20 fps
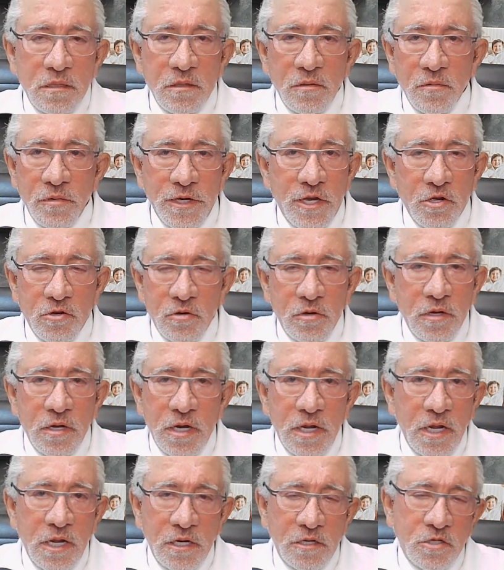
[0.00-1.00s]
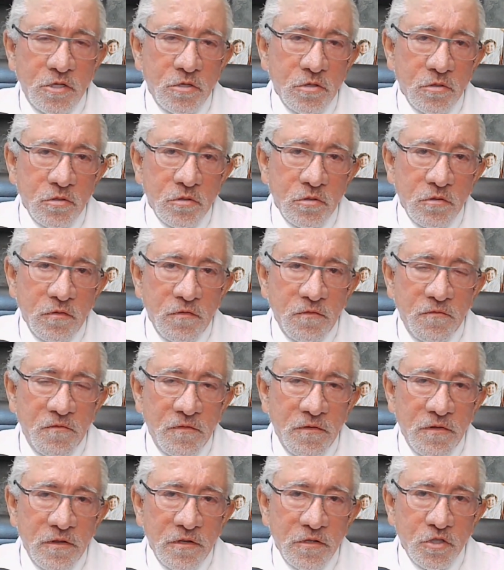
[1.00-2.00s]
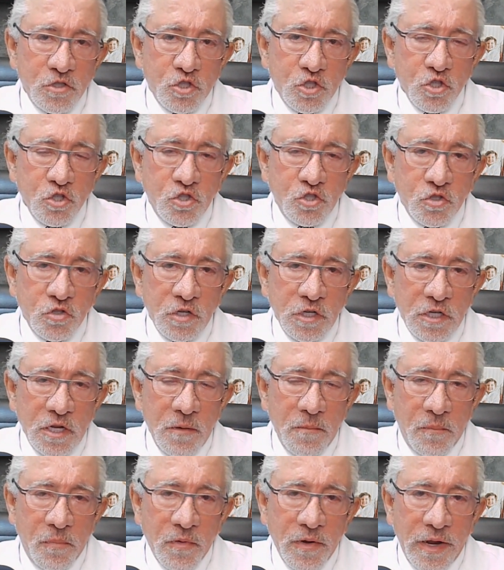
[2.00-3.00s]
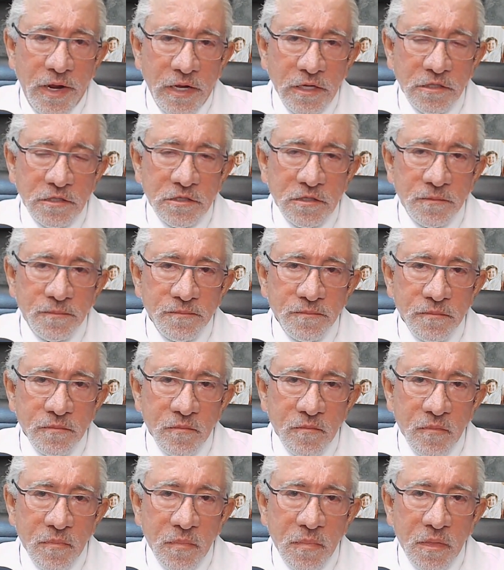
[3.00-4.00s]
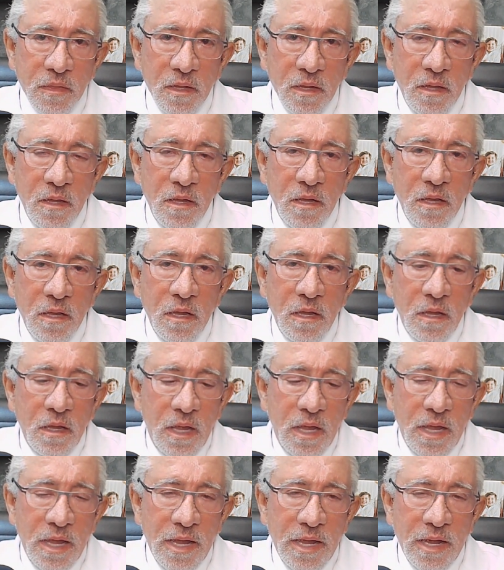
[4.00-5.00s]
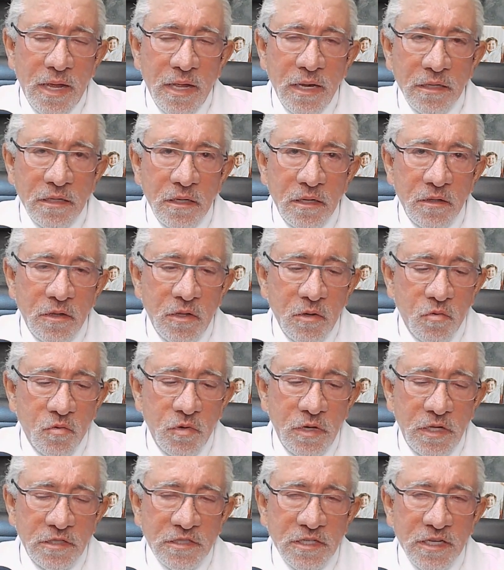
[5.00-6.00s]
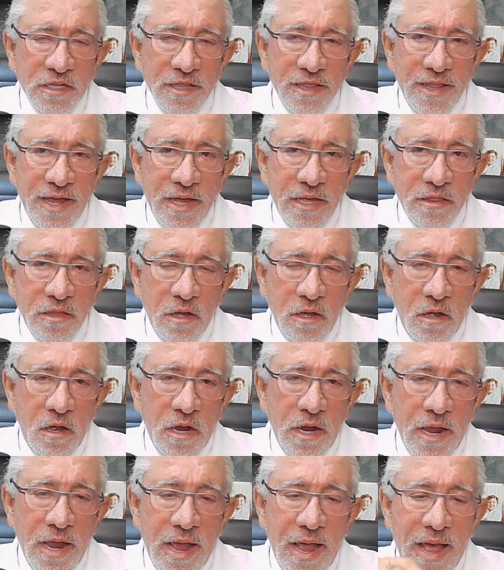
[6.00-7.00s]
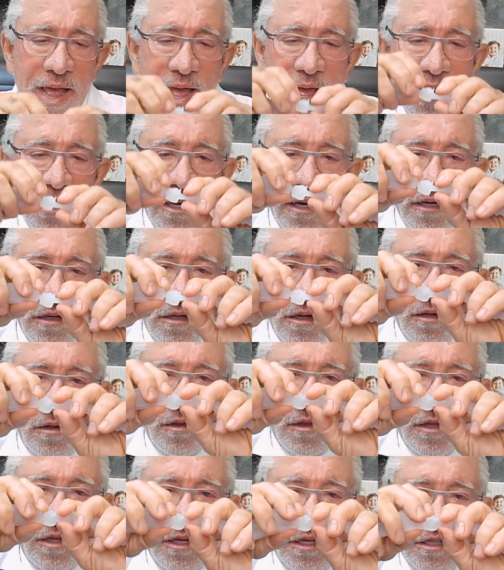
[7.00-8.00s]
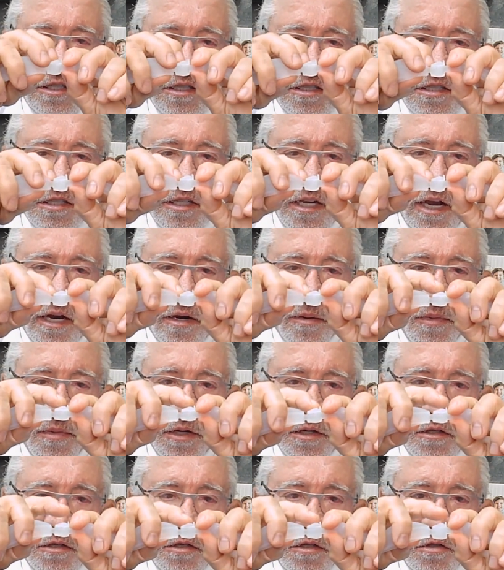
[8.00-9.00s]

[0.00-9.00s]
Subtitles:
we don't need to suture it in place. And the reason that I added this segment